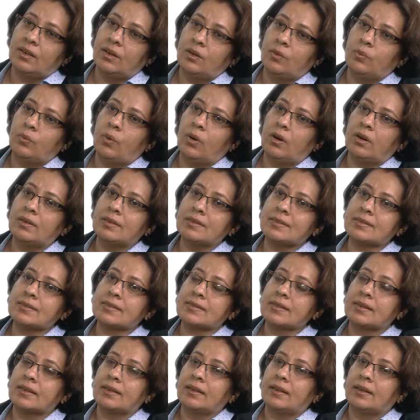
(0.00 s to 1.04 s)
was
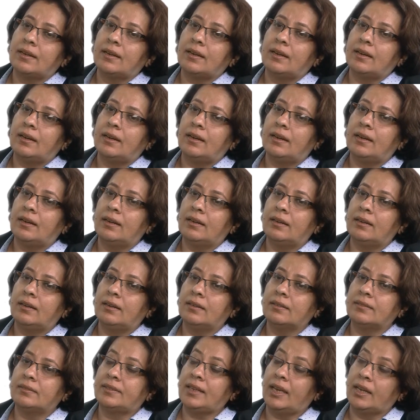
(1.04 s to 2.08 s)

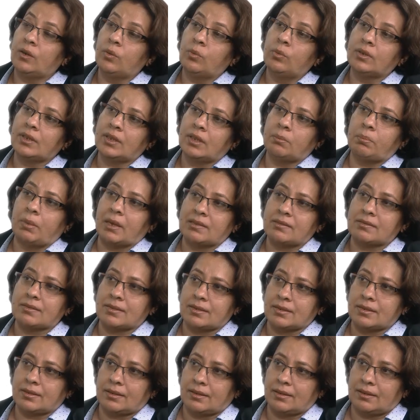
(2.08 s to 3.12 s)
their own
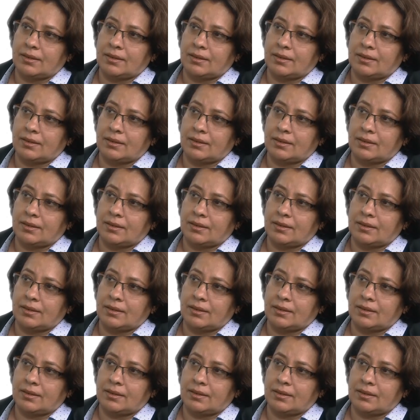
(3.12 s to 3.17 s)
capacity.